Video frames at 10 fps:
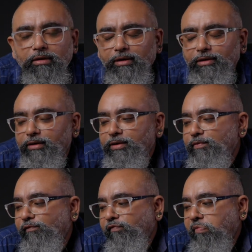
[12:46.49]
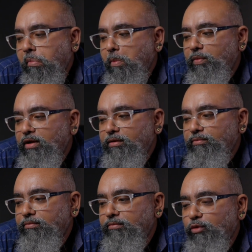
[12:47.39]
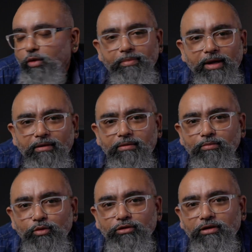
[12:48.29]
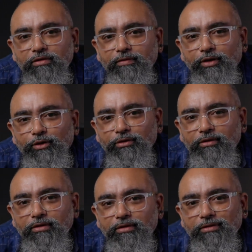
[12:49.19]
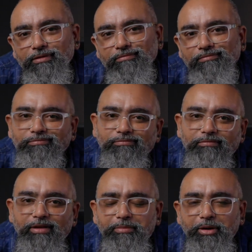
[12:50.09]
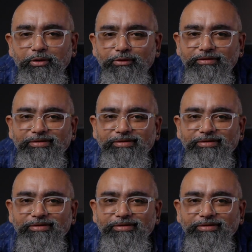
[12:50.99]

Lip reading: Do I make more such videos? Let me know.